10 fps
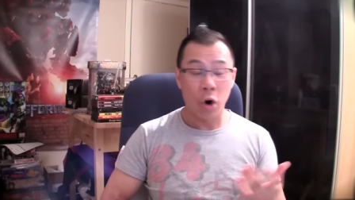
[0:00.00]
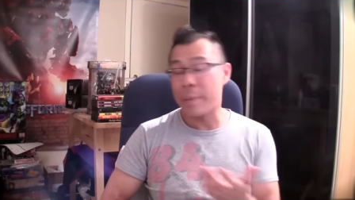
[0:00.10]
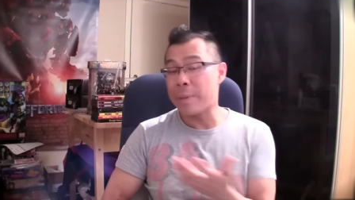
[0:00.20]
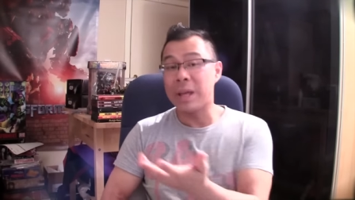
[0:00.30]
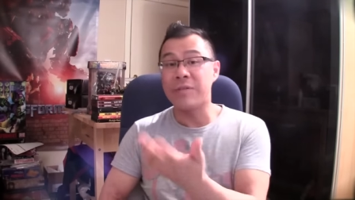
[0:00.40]
or
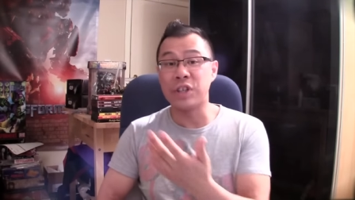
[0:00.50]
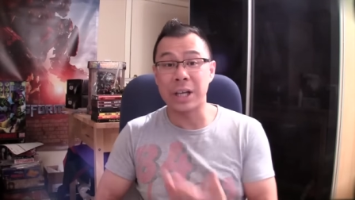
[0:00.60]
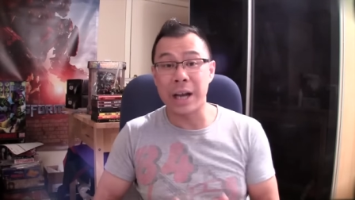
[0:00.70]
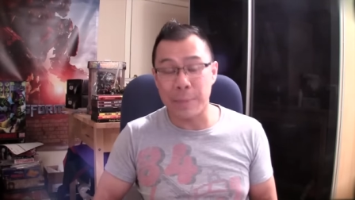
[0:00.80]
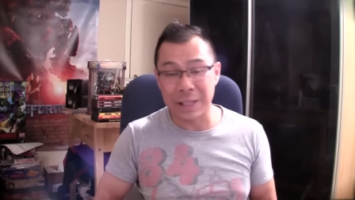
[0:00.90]
maybe even
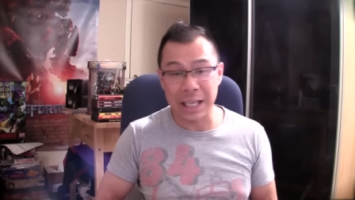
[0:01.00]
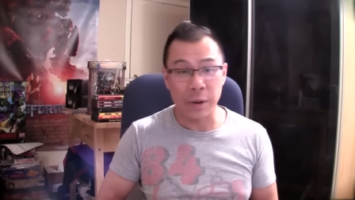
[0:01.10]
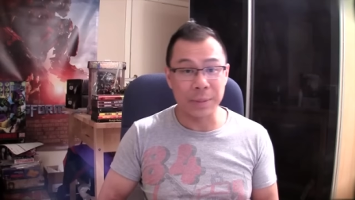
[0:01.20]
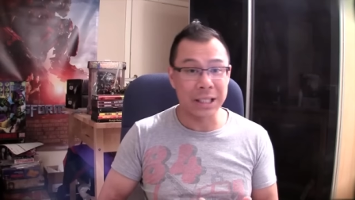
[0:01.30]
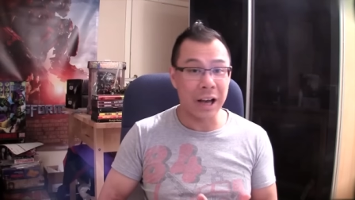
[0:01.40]
Judd
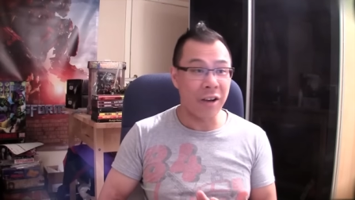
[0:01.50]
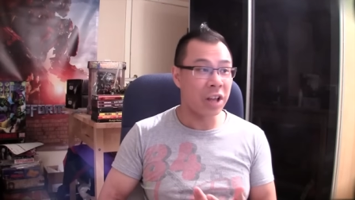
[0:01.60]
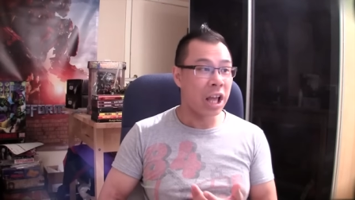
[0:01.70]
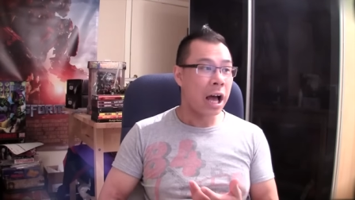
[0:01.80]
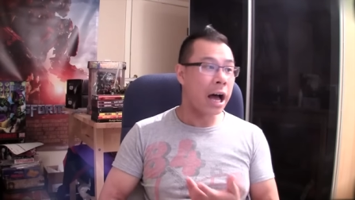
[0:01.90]
Apatow
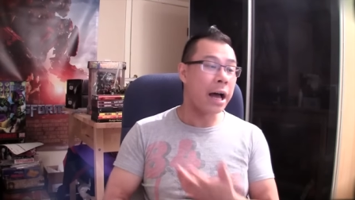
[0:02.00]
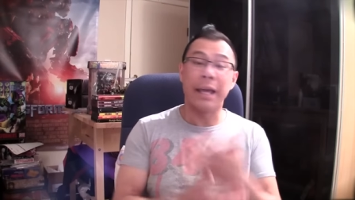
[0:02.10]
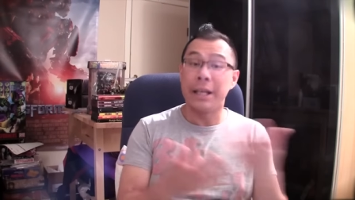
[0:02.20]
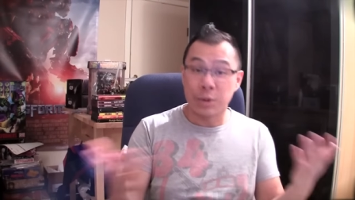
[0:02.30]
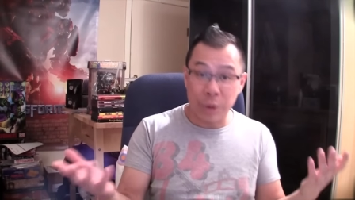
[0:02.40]
himself. Uh,
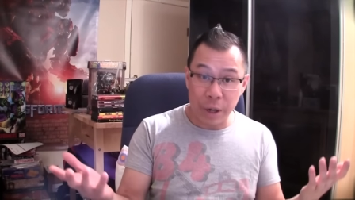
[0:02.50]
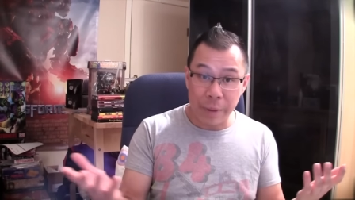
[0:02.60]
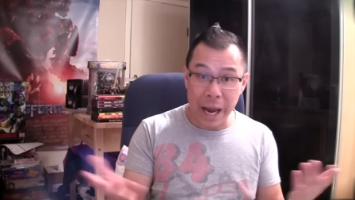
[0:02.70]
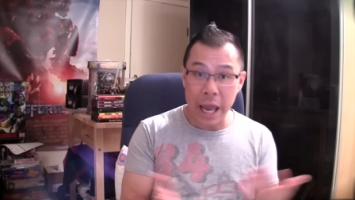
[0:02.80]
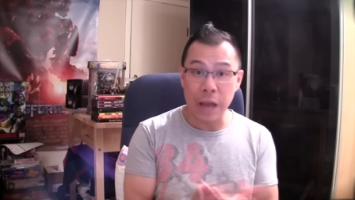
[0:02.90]
it is written
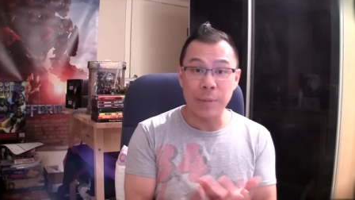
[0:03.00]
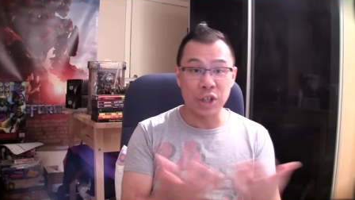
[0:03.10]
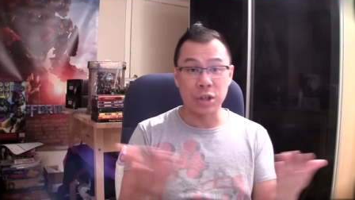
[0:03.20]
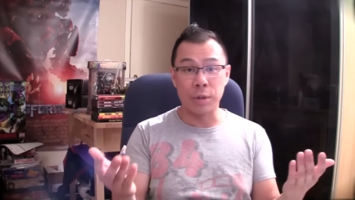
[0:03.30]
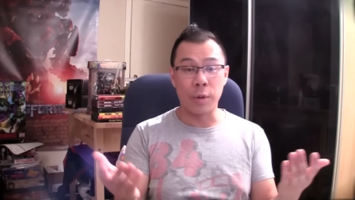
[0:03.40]
by Amy
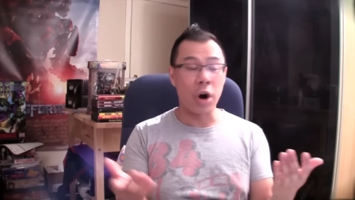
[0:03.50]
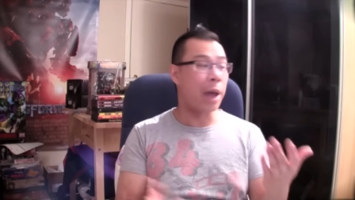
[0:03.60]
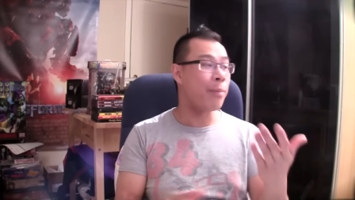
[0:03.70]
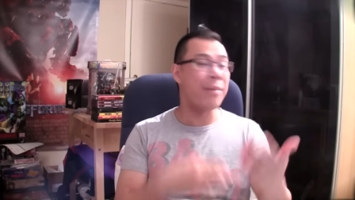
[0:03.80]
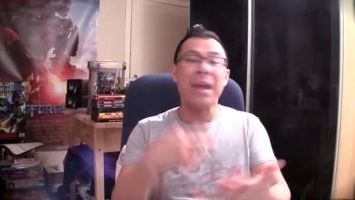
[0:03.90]
Schumer,
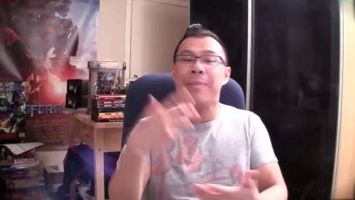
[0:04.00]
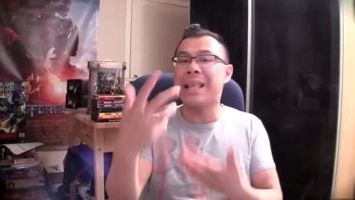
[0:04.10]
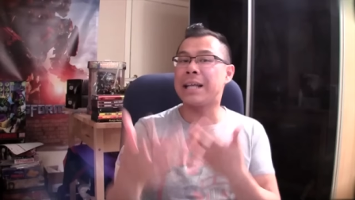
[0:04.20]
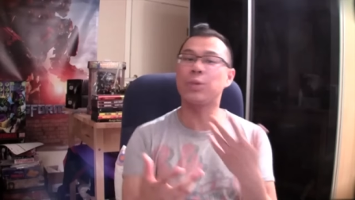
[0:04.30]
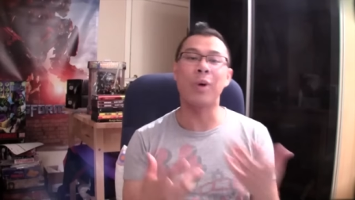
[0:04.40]
and maybe
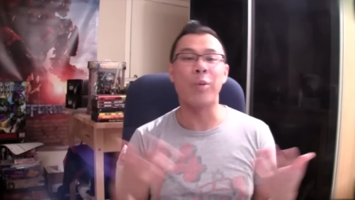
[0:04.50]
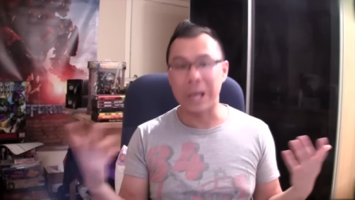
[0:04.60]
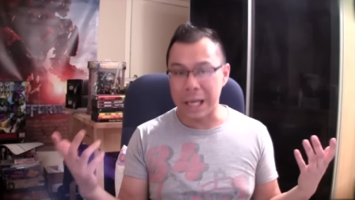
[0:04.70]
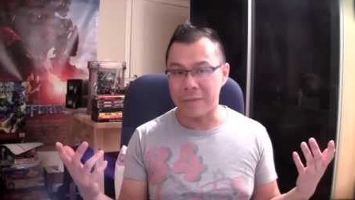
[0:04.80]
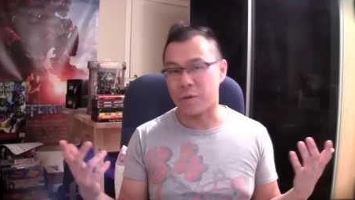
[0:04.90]
that's what
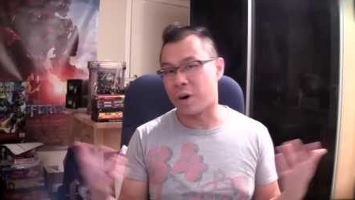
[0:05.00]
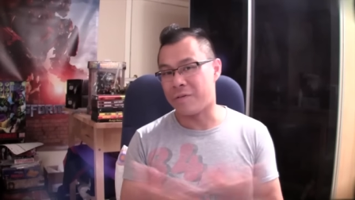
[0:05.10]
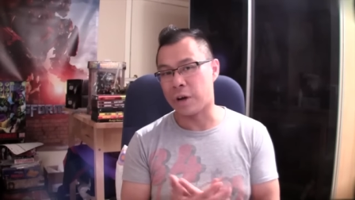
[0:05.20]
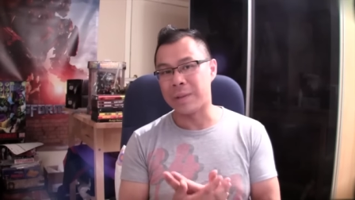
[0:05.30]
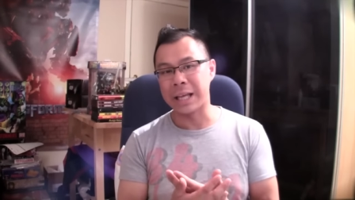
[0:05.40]
we need for a
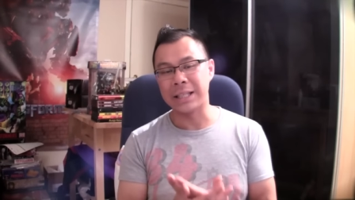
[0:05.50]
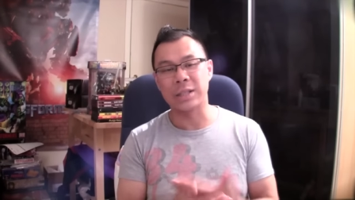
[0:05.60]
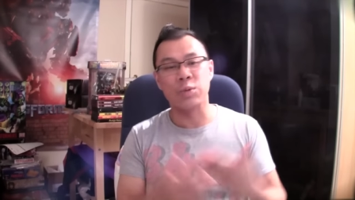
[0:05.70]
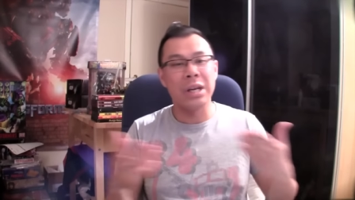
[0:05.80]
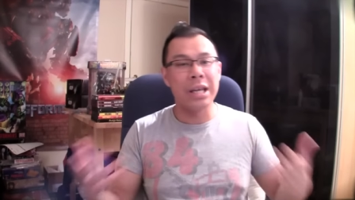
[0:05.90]
film like
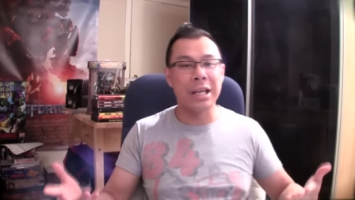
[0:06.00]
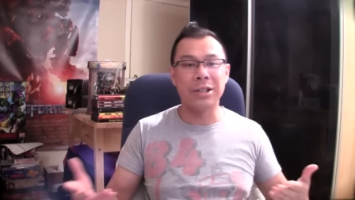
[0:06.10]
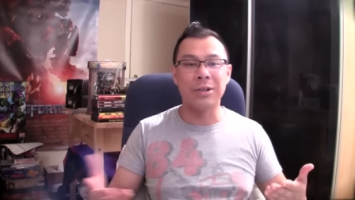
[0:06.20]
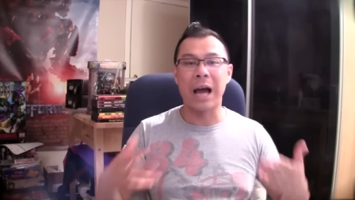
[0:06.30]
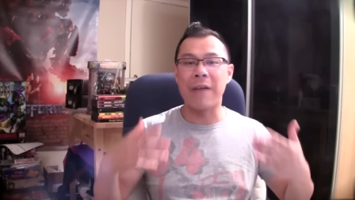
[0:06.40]
this. We
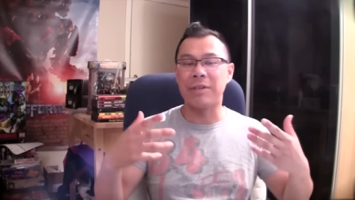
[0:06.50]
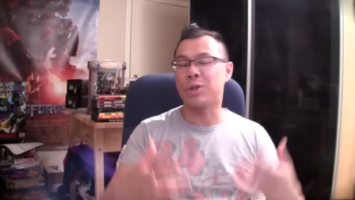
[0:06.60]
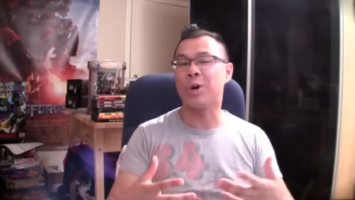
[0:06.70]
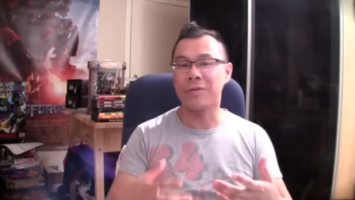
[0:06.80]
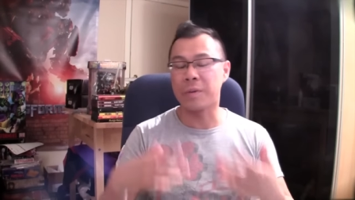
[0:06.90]
need to have
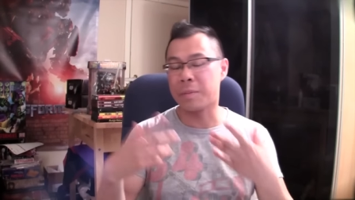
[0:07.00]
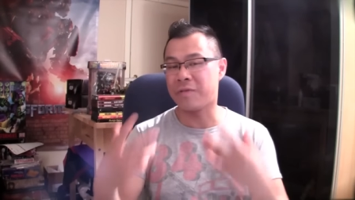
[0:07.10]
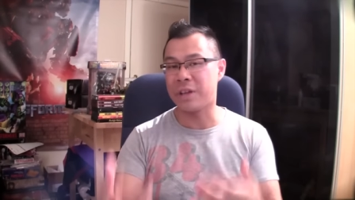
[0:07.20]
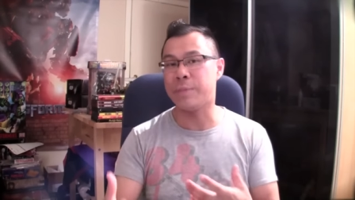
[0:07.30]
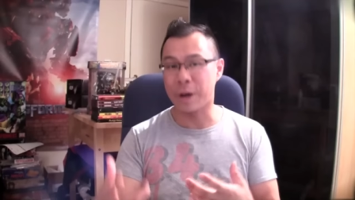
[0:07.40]
it told from the
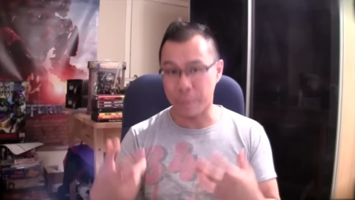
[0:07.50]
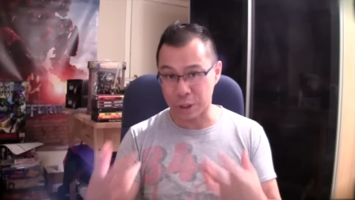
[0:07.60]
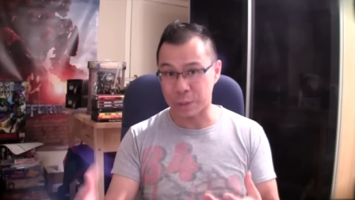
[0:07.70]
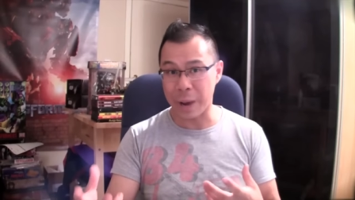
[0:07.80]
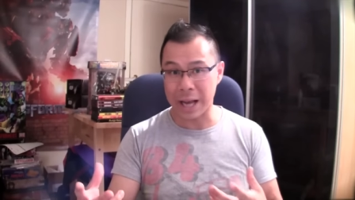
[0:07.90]
female
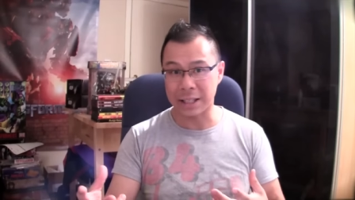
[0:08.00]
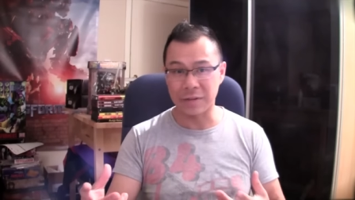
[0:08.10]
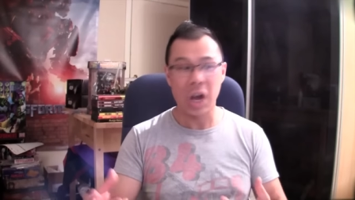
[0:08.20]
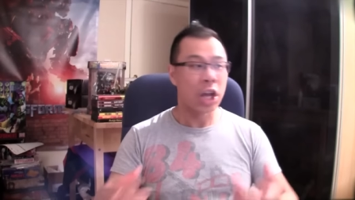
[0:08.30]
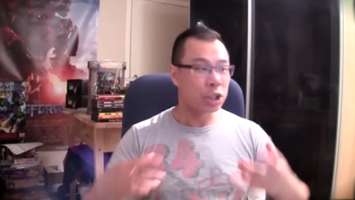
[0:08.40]

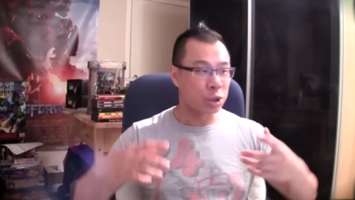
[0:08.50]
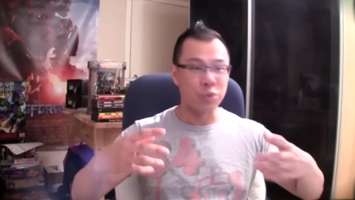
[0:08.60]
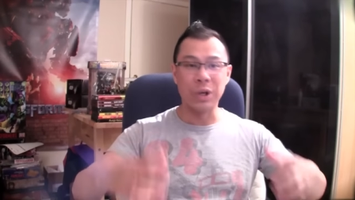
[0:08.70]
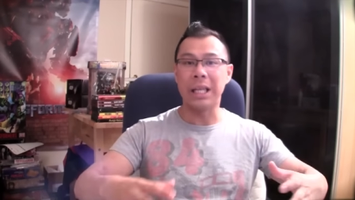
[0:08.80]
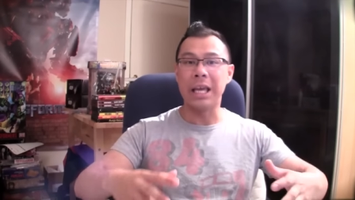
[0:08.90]
perspective to
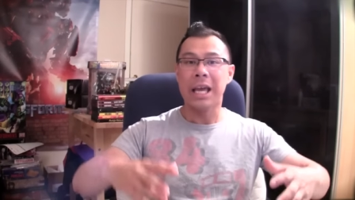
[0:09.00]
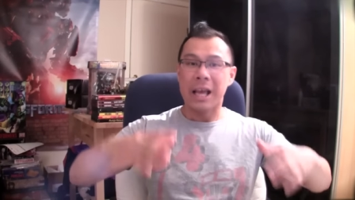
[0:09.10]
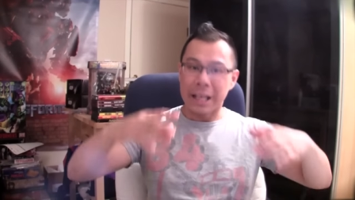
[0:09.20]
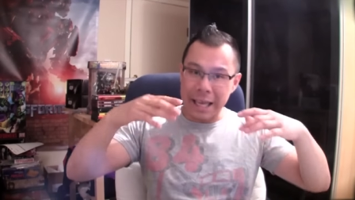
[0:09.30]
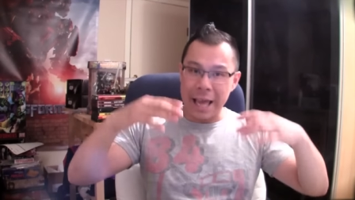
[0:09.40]
really
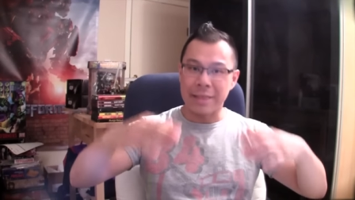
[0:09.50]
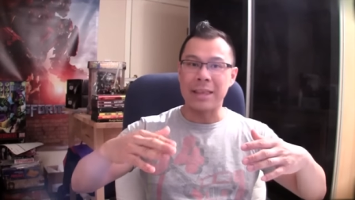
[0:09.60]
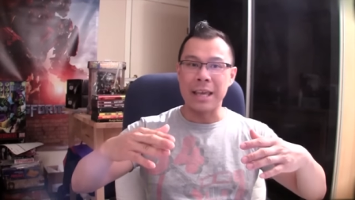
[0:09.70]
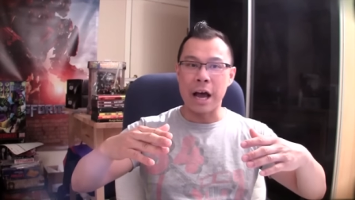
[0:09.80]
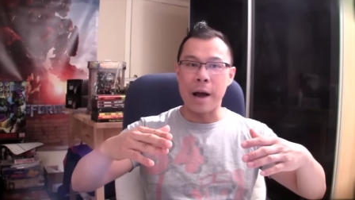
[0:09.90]
get
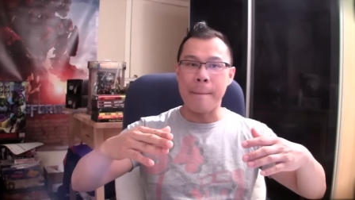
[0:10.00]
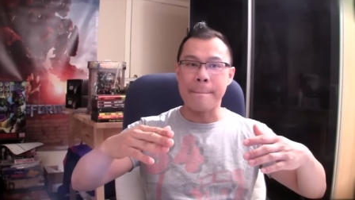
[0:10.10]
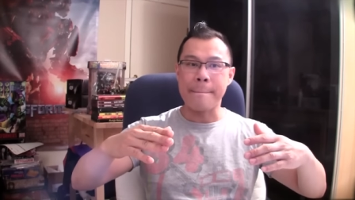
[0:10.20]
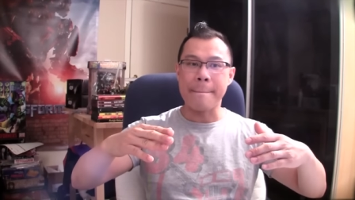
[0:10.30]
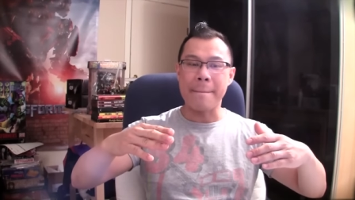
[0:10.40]
the,
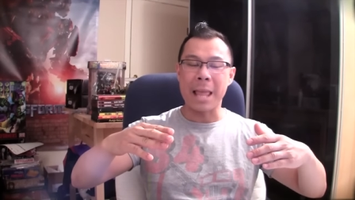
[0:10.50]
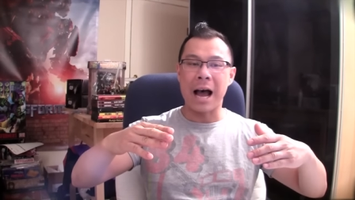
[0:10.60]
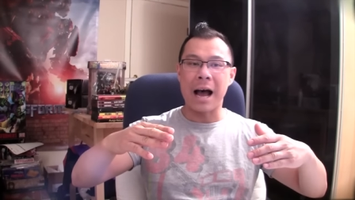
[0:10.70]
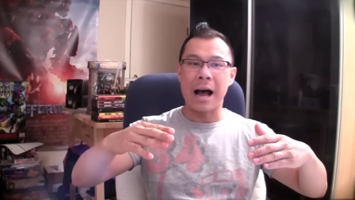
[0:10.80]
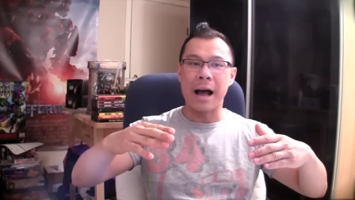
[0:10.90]
um,
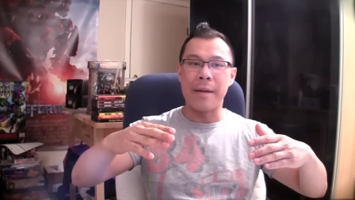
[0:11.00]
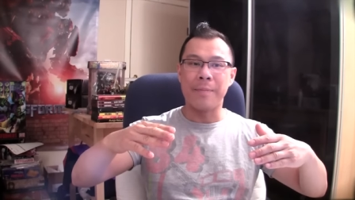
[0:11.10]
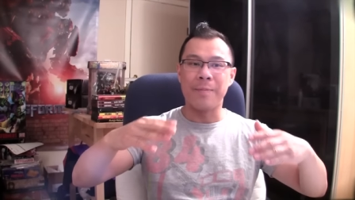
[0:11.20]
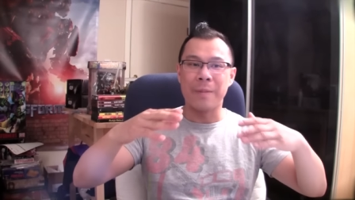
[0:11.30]
uh,